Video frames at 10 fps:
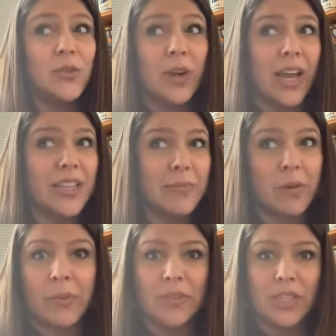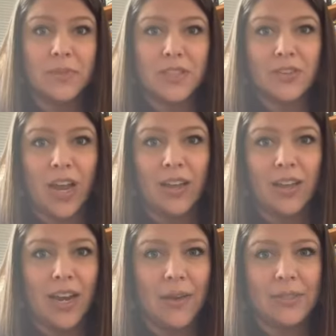So when I had that moment with James the other day
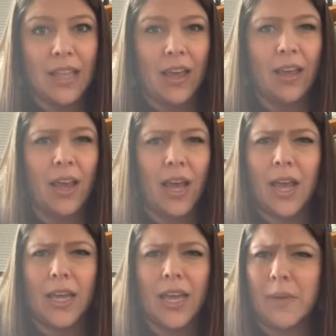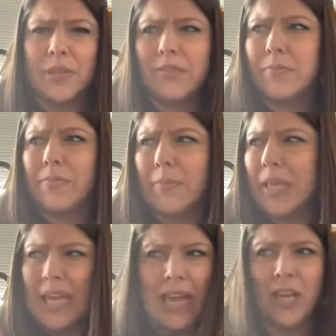and I was like, I can't believe I'm
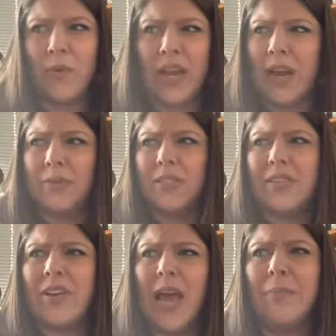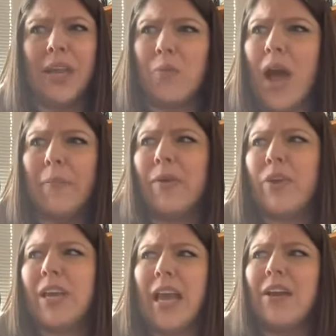like gaining weight. How is this even happening? Why am I
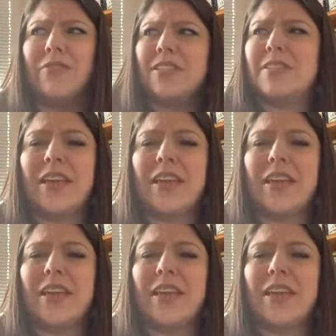working out at this?